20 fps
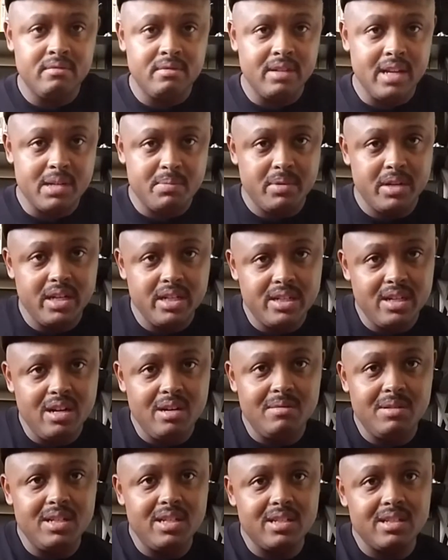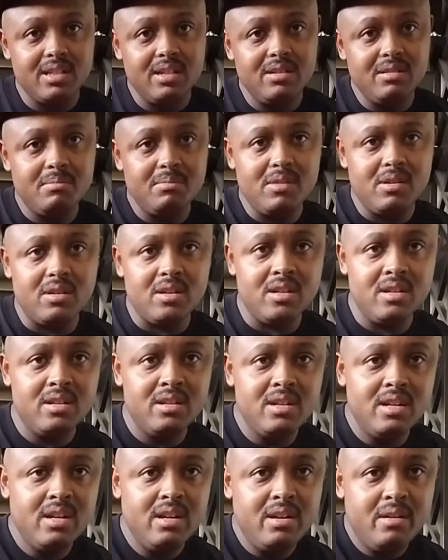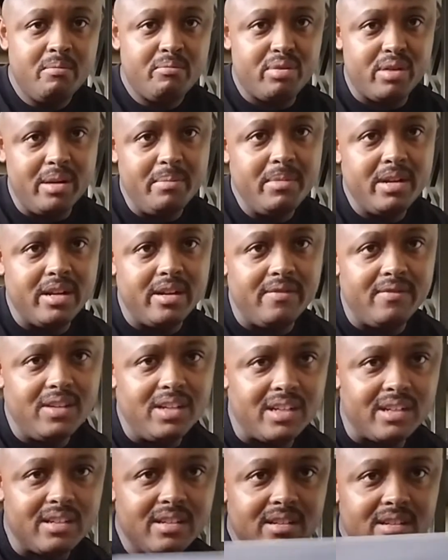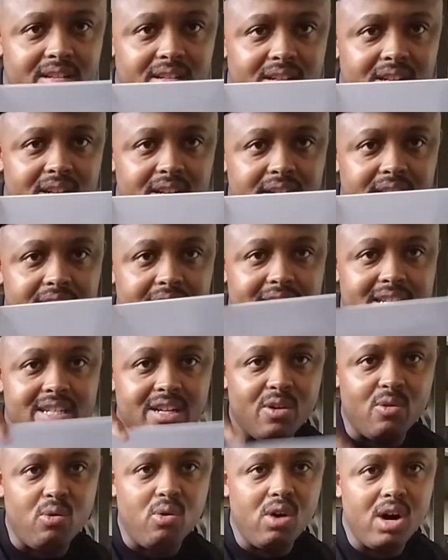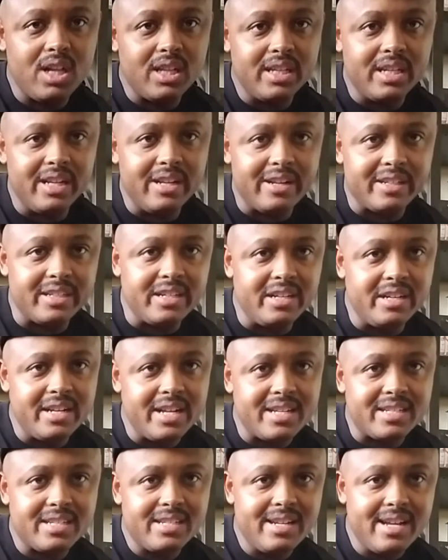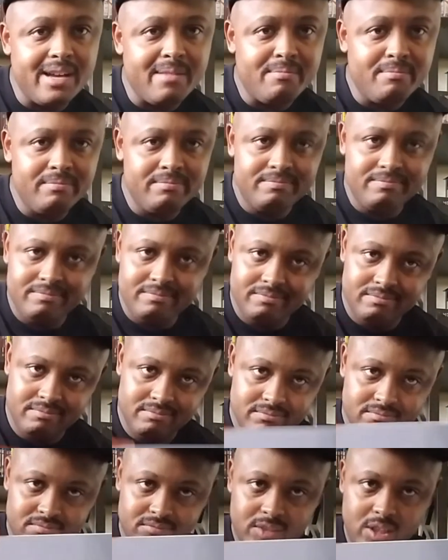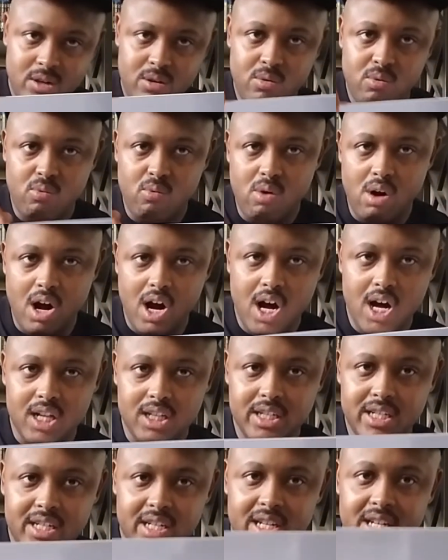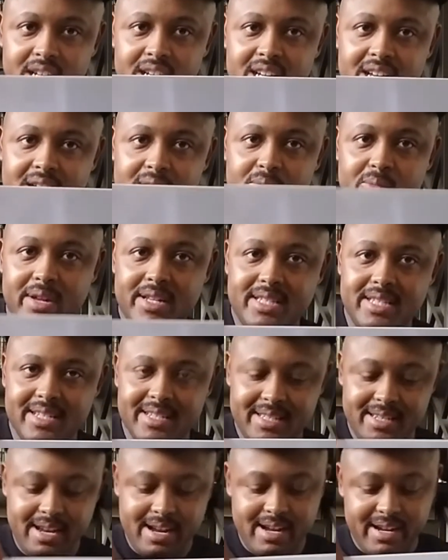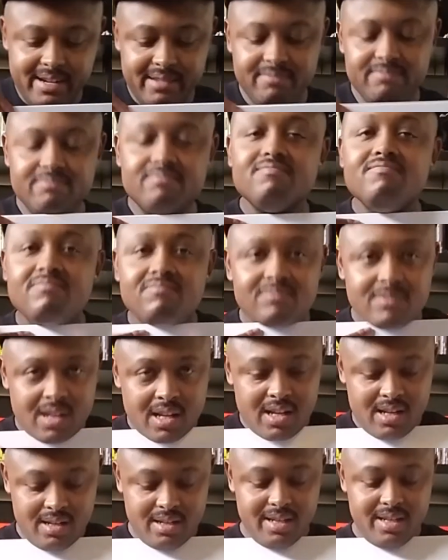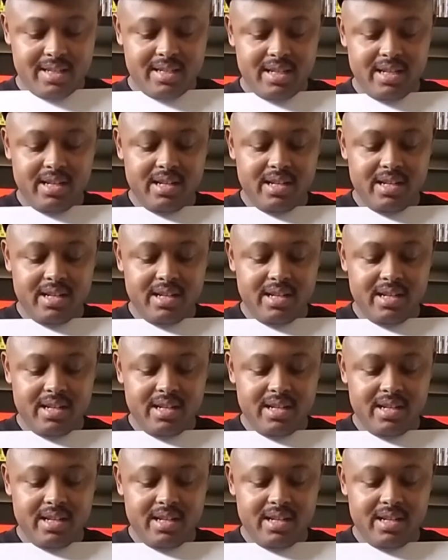That's pretty dope. Look, oh come on. Primitive, look. That's the quality up there. You hear that snap? Quality. What's inside? Let's see.